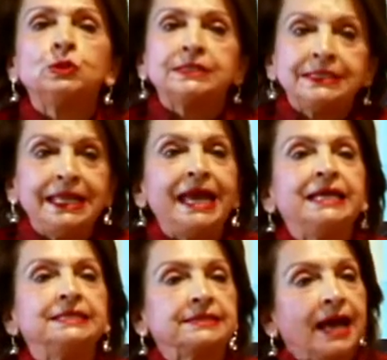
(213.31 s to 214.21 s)
to
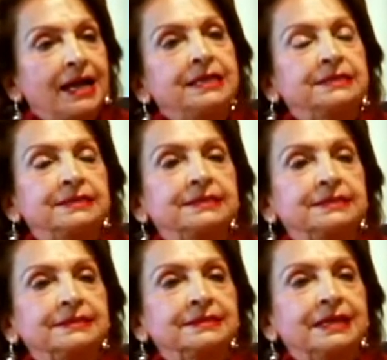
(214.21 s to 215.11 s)
slay
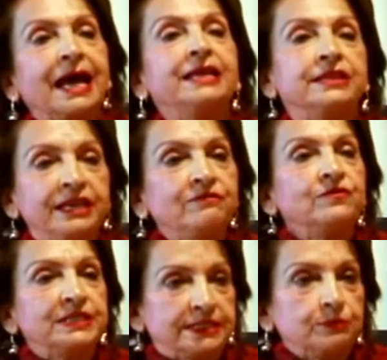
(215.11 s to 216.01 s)
silence and
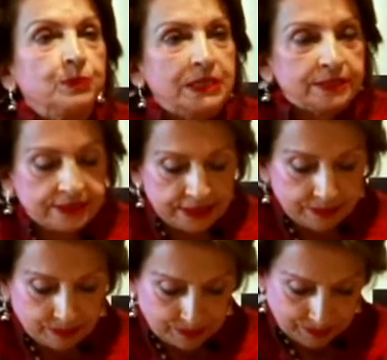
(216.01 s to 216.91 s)
invisibility.